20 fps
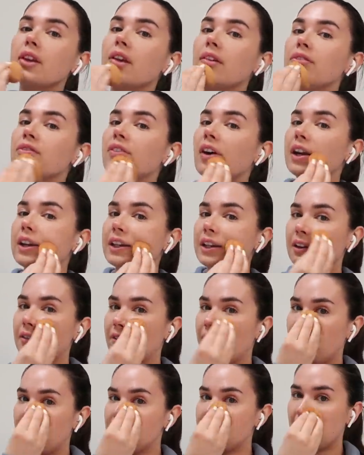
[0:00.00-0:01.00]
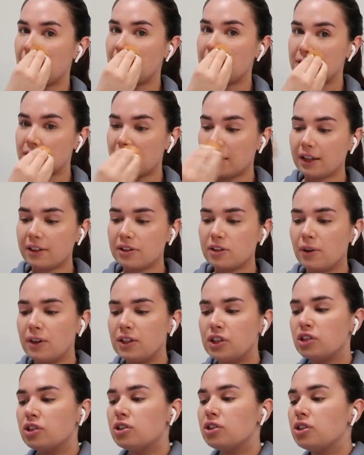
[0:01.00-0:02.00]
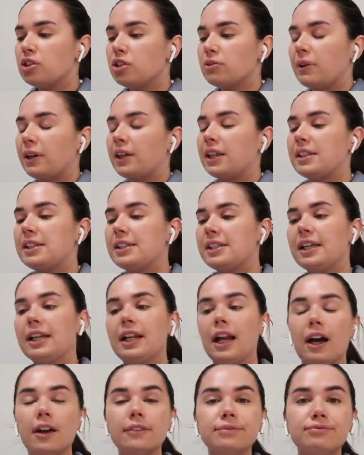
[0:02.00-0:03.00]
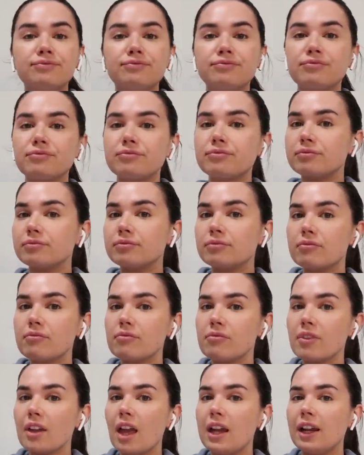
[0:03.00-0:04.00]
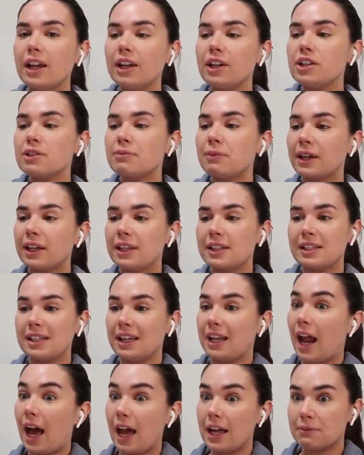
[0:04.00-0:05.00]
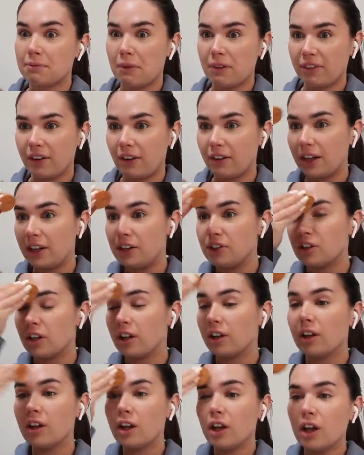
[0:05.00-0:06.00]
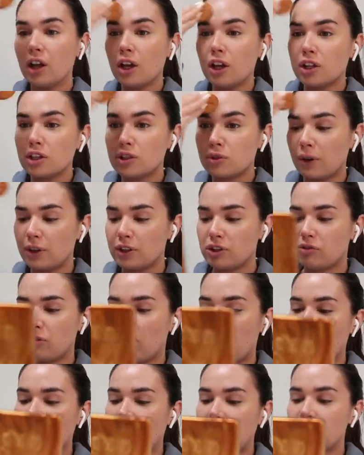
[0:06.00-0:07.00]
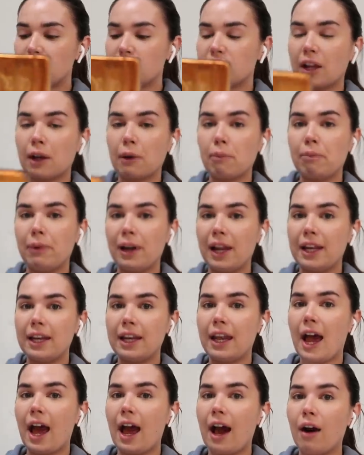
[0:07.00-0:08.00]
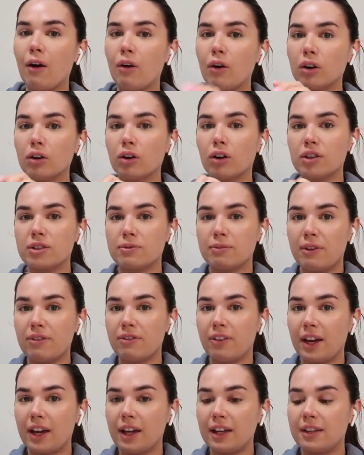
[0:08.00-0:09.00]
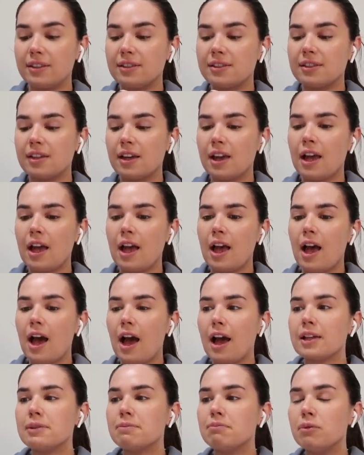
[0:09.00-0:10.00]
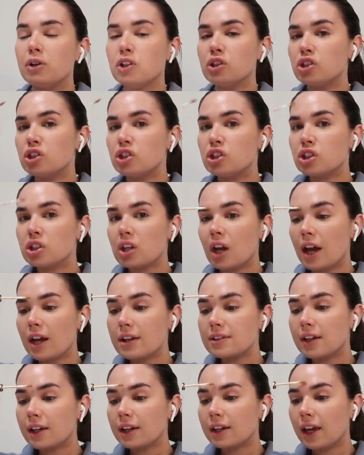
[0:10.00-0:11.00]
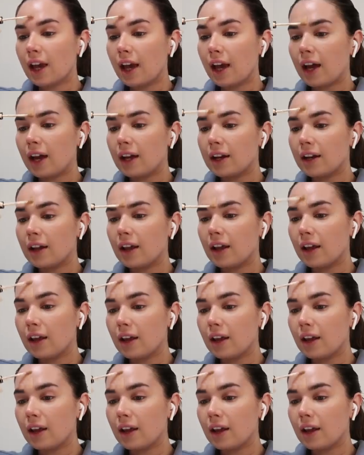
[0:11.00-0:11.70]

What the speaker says: I'm finding it very challenging. So I just do my concealer, and I use my concealer as my foundation. So I try and just like blend it out across my face as much as I can.